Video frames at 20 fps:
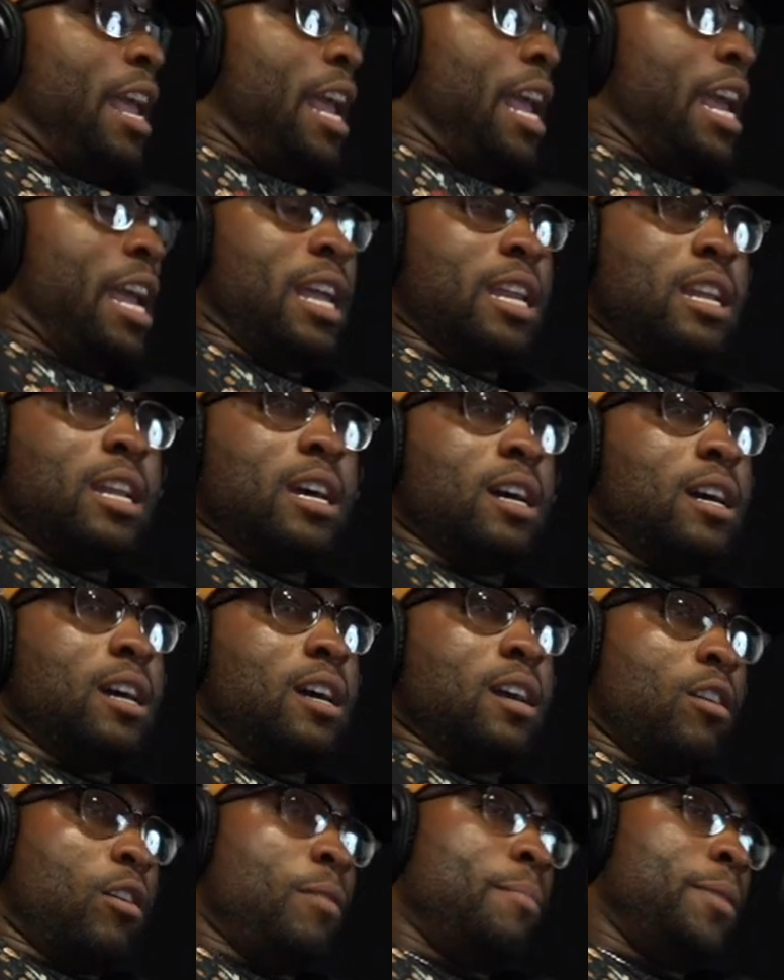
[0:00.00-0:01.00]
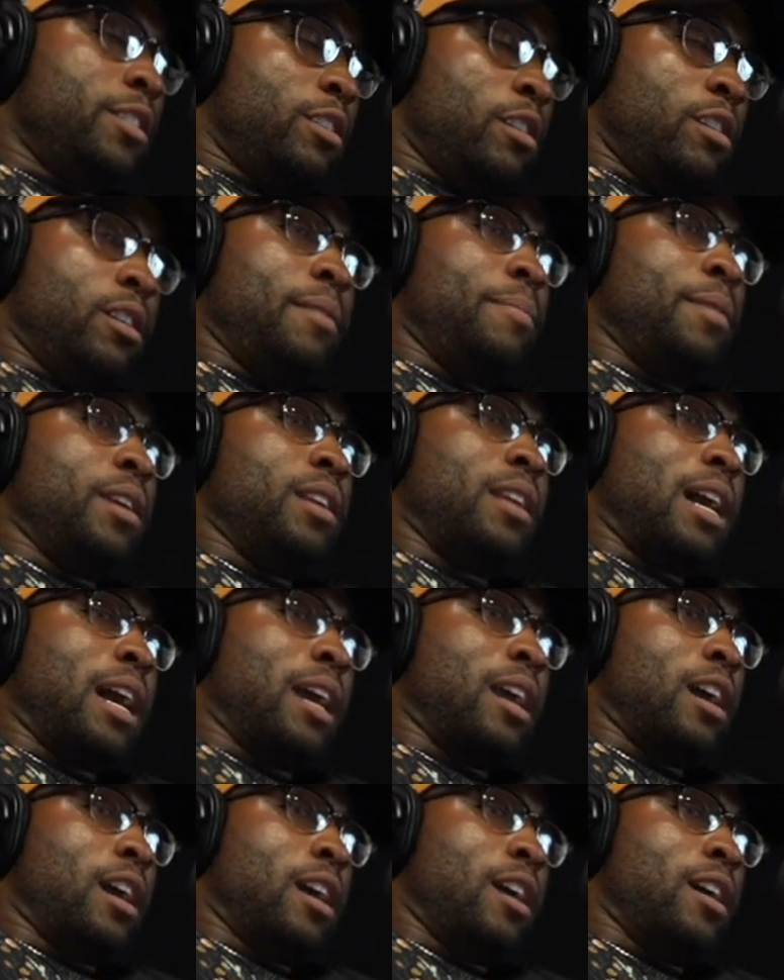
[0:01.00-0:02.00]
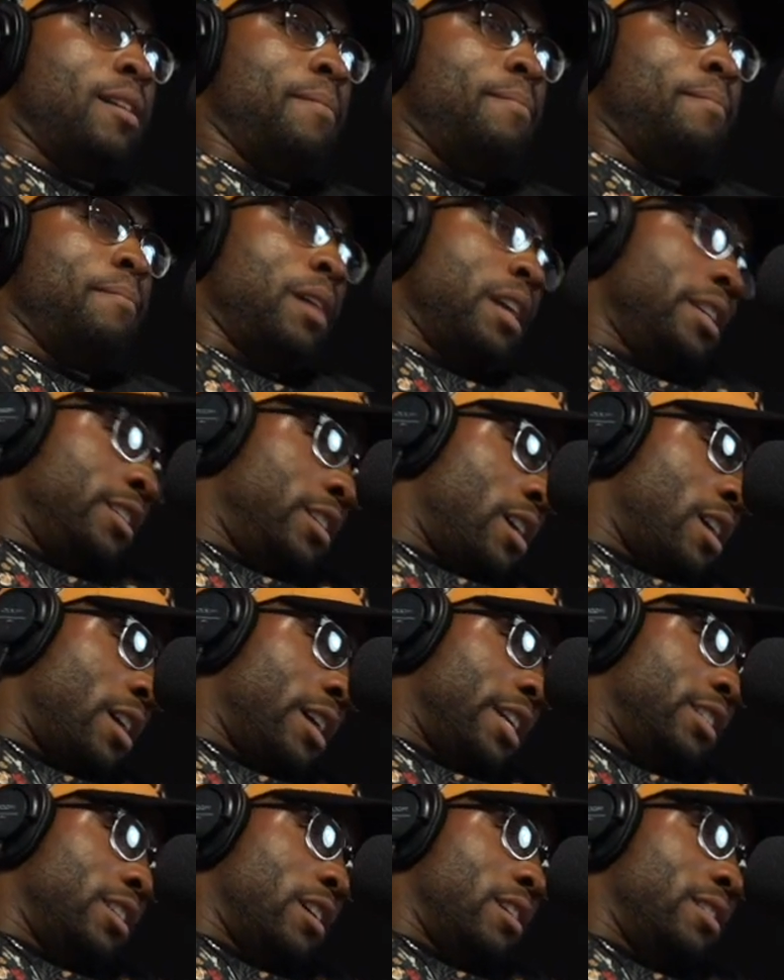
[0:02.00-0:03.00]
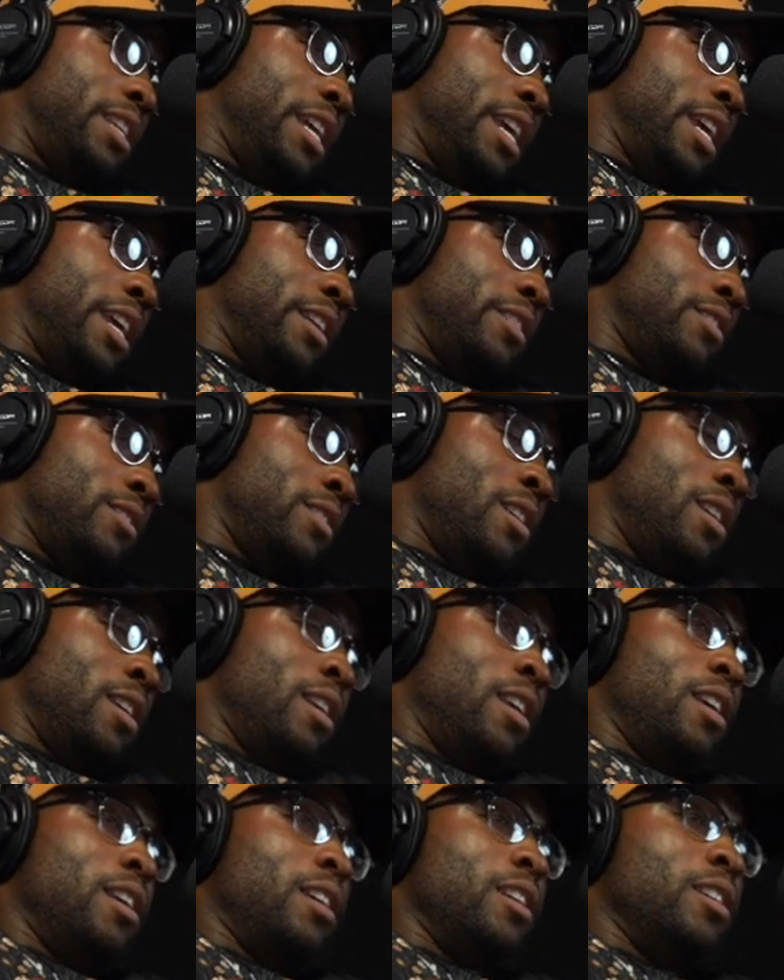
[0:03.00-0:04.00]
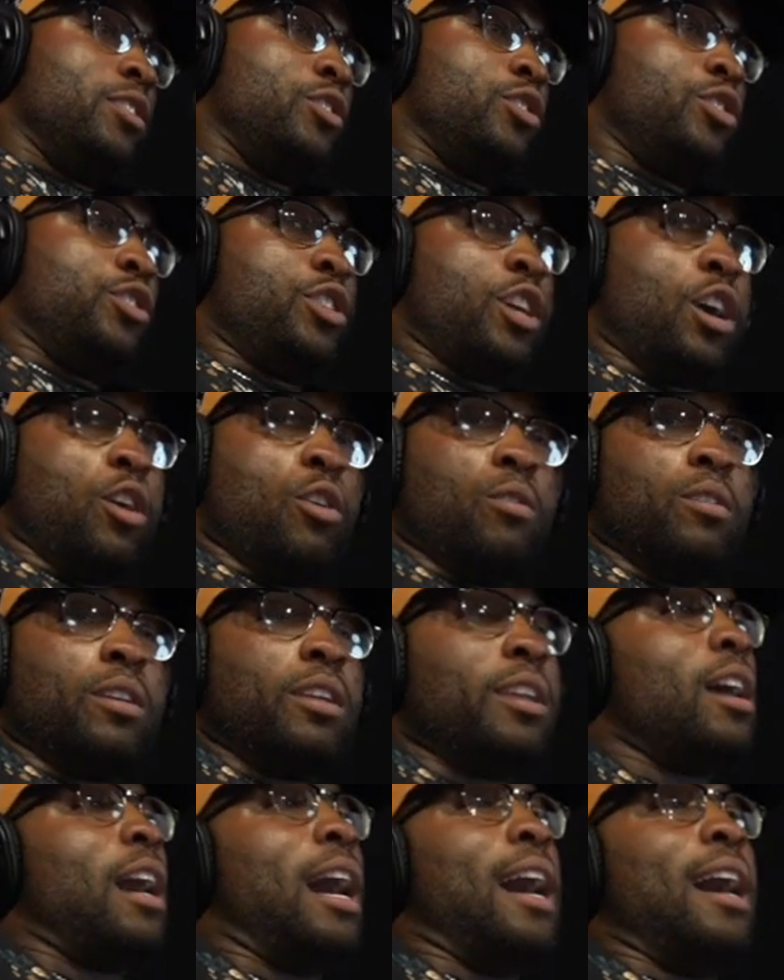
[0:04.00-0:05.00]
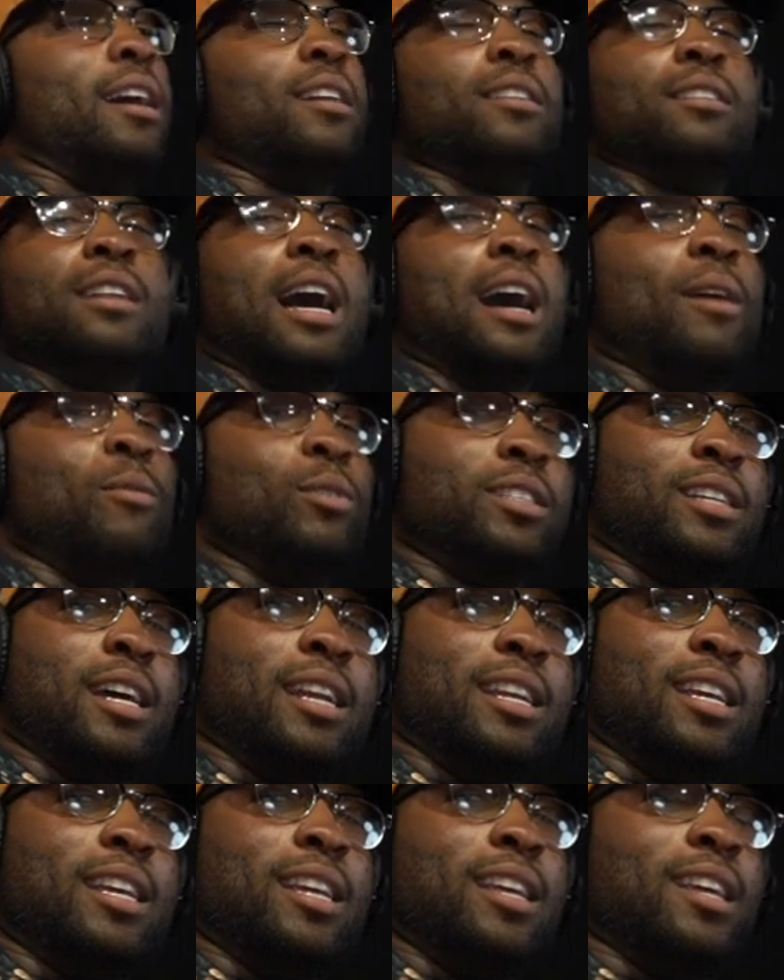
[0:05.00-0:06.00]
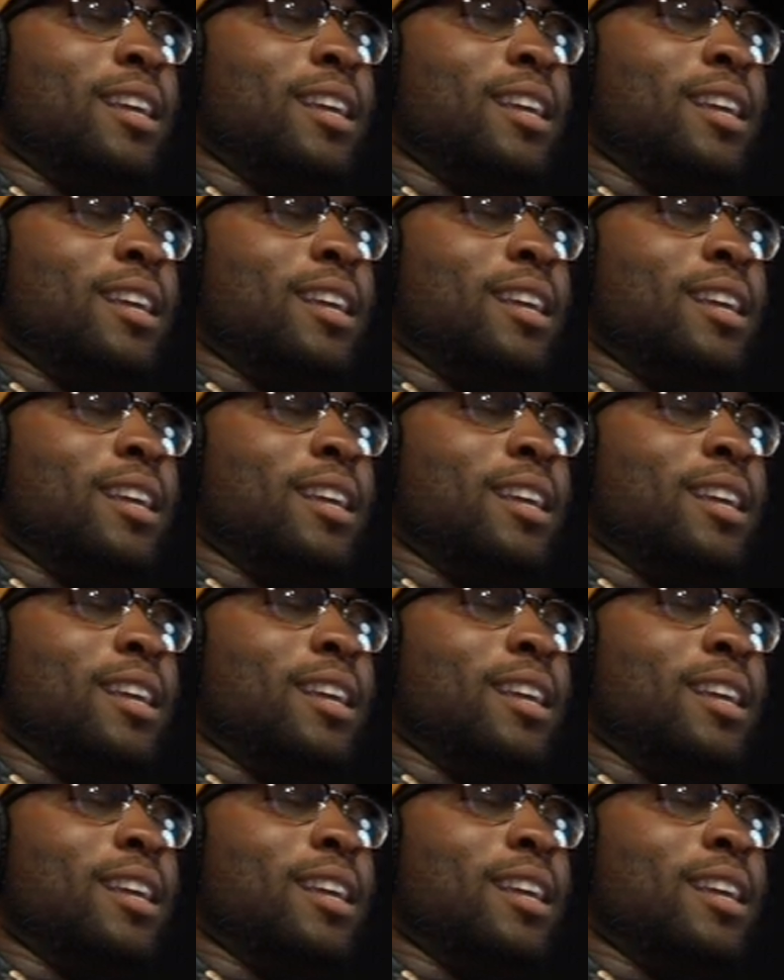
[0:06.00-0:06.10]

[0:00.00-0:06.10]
And uh, go to MrOlympia.com. Make sure y'all get y'all tickets. You got a promo code? So I, I wish I did.